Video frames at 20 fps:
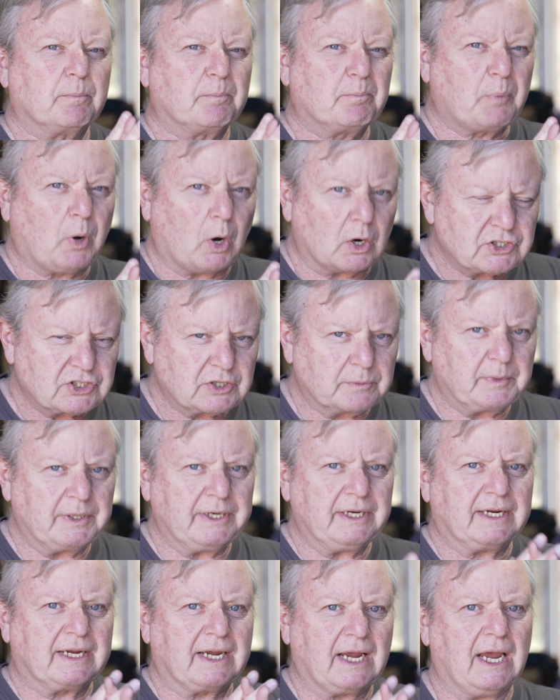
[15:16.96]

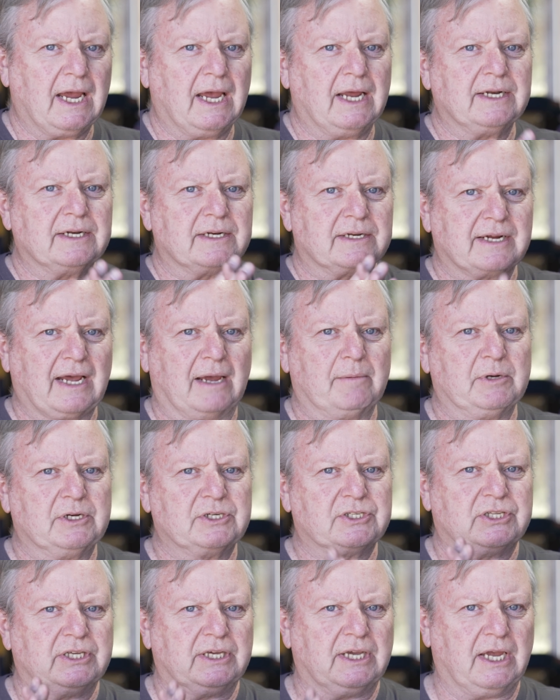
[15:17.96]
possibly can
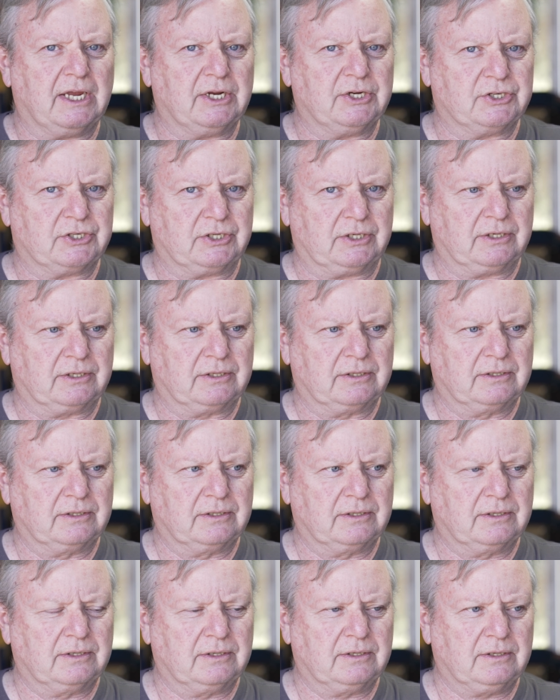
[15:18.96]
damage the engine.
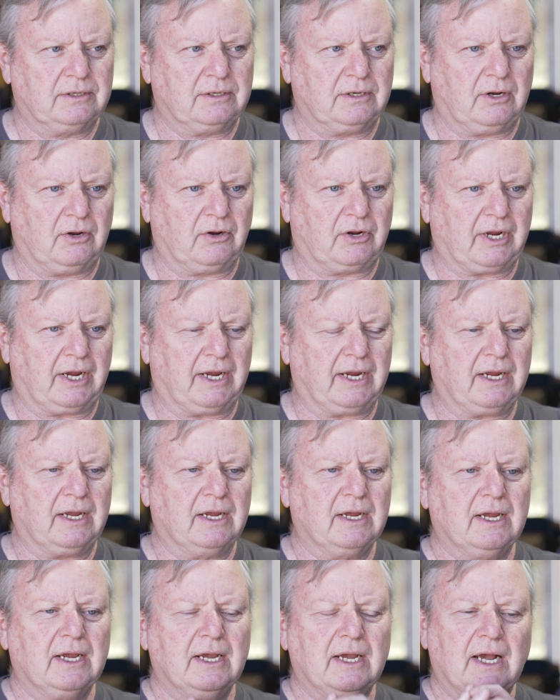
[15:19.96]
Okay,
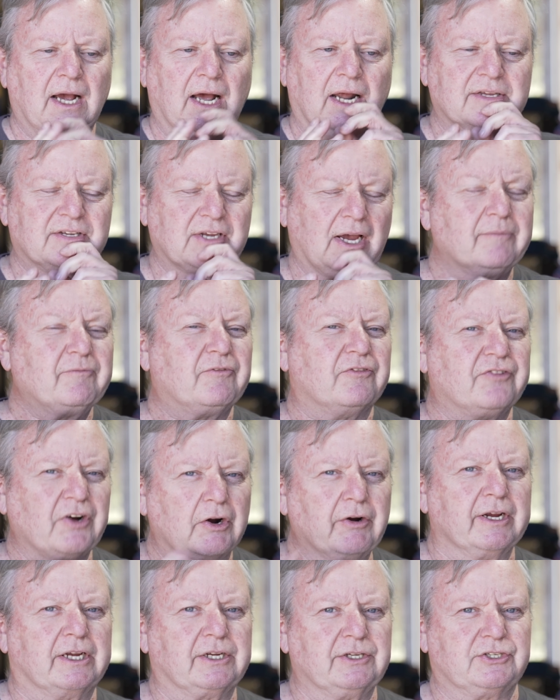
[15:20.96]
and so I'm
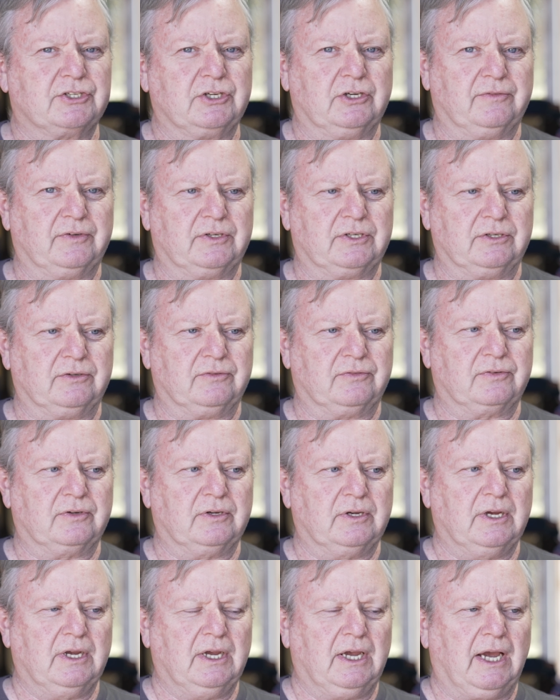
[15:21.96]
very conservative.
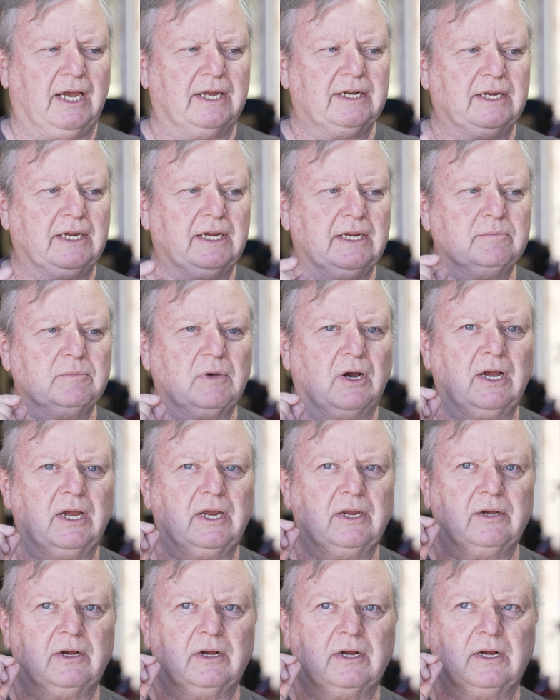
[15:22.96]
And in
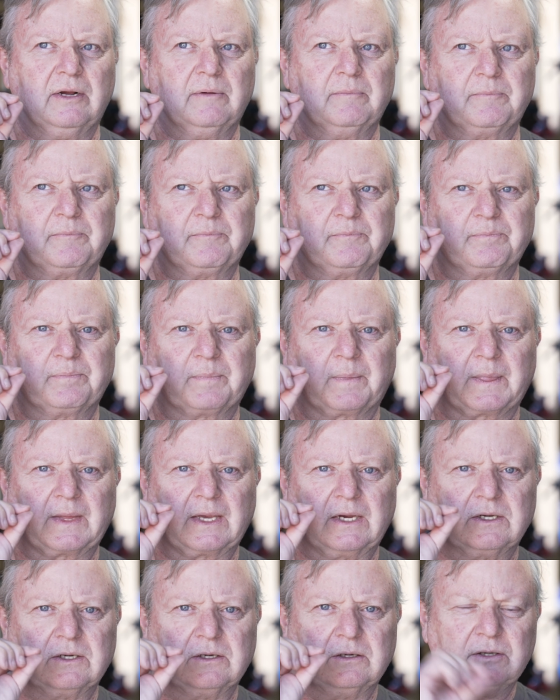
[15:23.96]
my
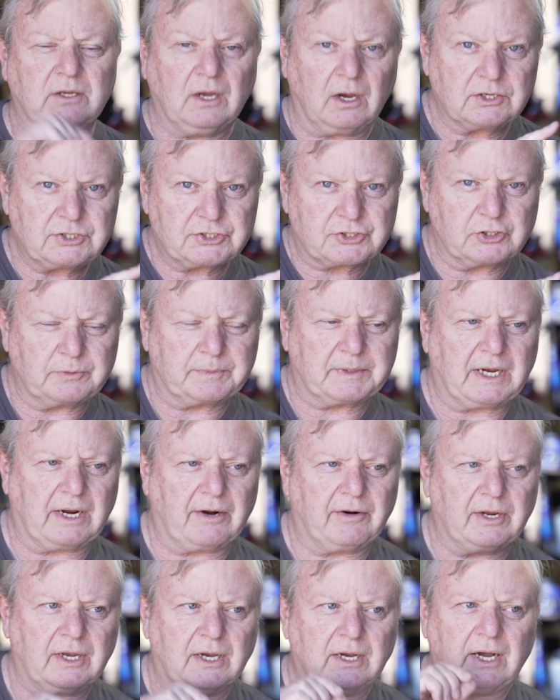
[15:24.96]
last
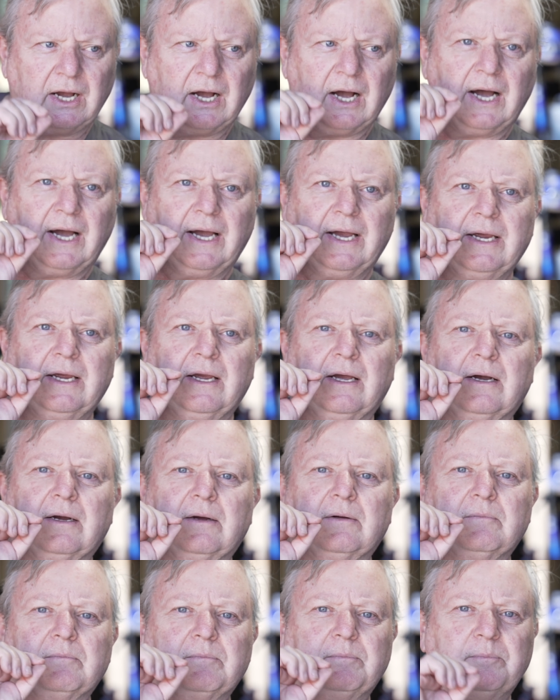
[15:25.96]
Troopcarrier, I
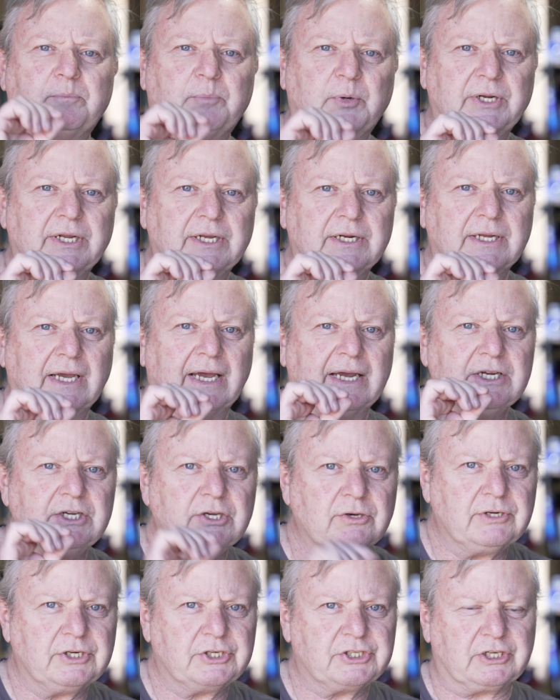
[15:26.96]
put in a
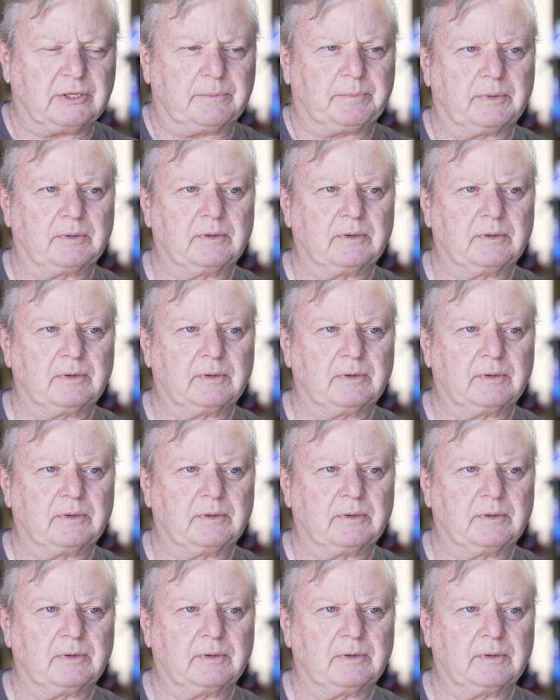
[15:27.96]
Unichip,